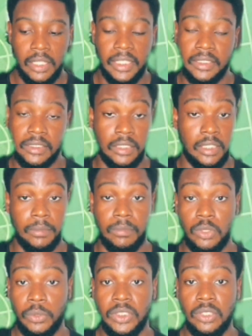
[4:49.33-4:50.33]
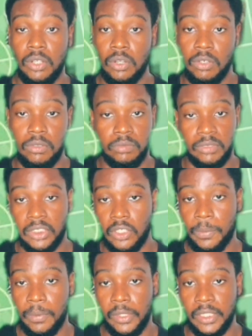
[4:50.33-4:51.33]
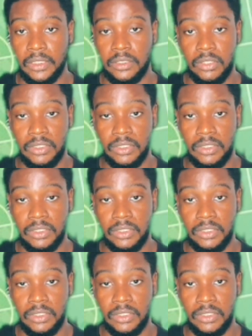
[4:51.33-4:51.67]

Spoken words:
Lewis Hall, 0 points,